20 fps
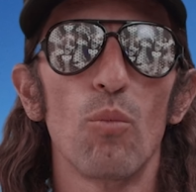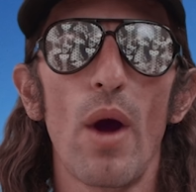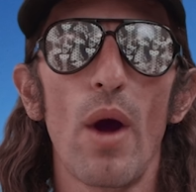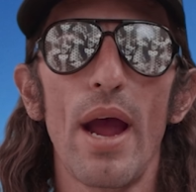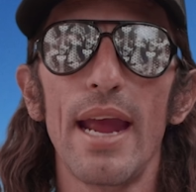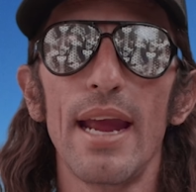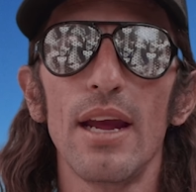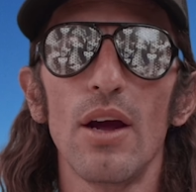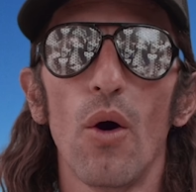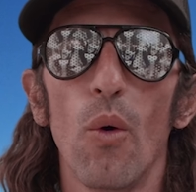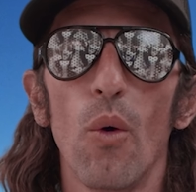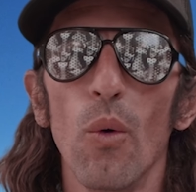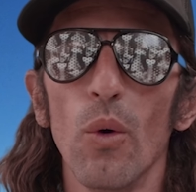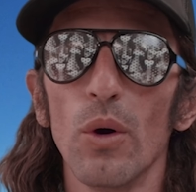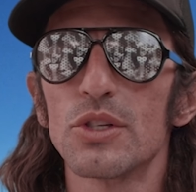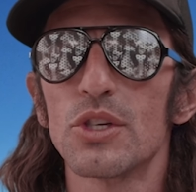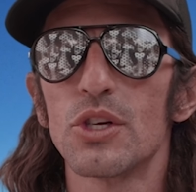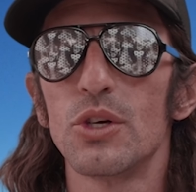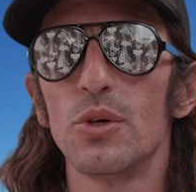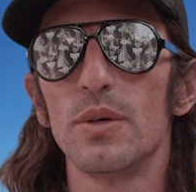way or
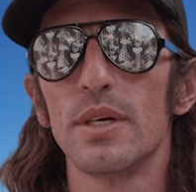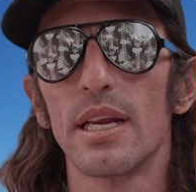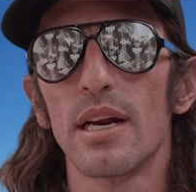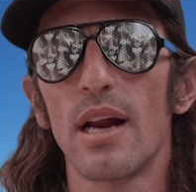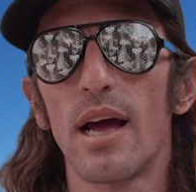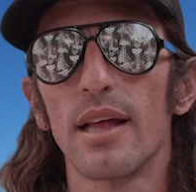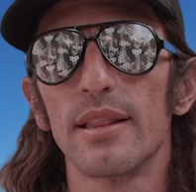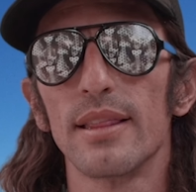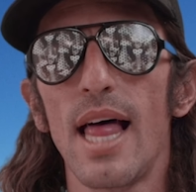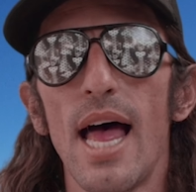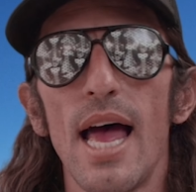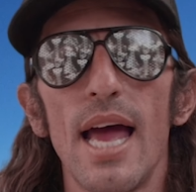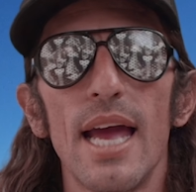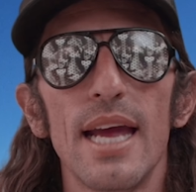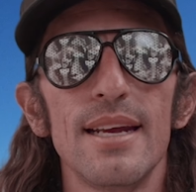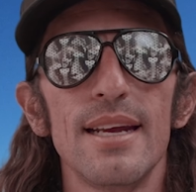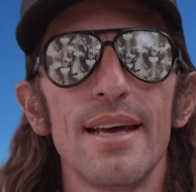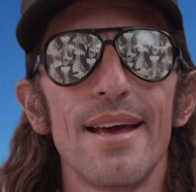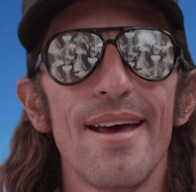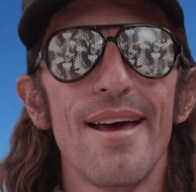tuned in
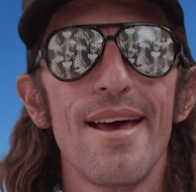online.